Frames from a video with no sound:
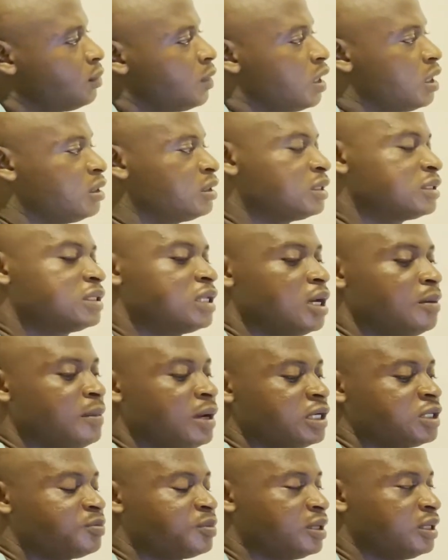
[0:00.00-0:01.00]
it is termed
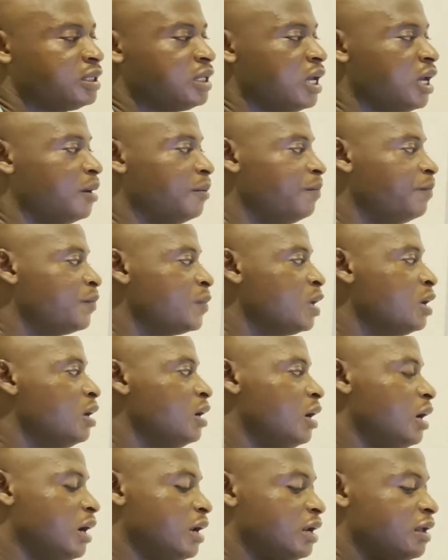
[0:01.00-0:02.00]
as preterm.
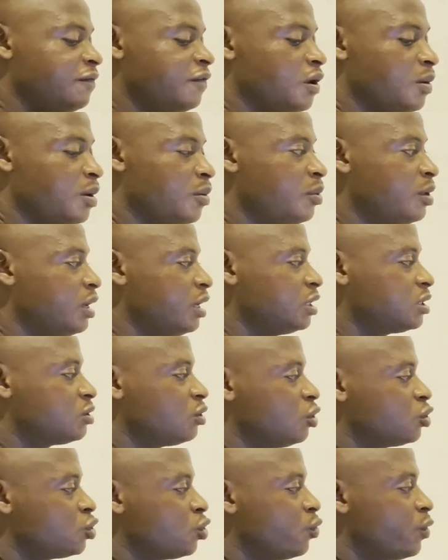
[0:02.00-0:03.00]
And if your baby is
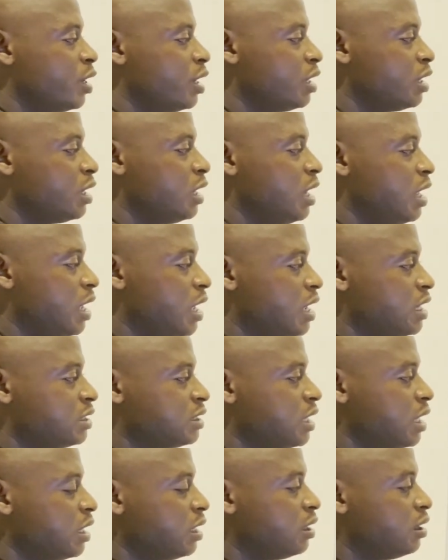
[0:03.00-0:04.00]
also weighing less
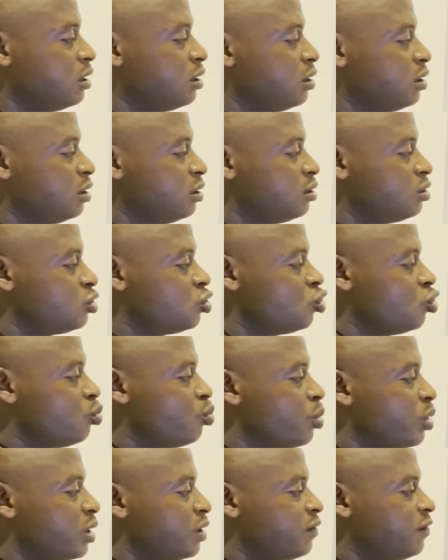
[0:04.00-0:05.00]
than
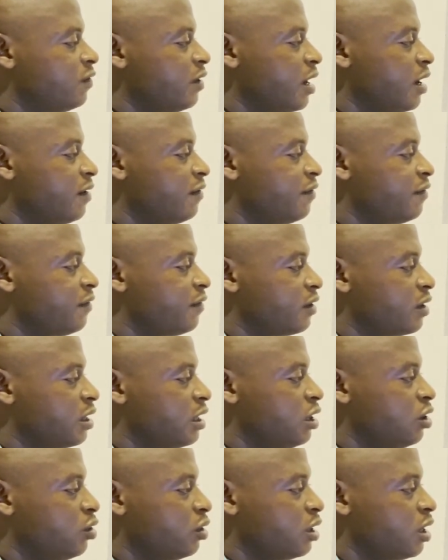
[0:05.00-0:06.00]
2.5
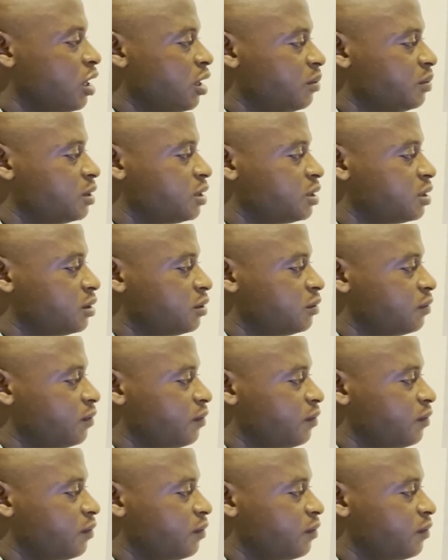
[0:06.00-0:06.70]
kilograms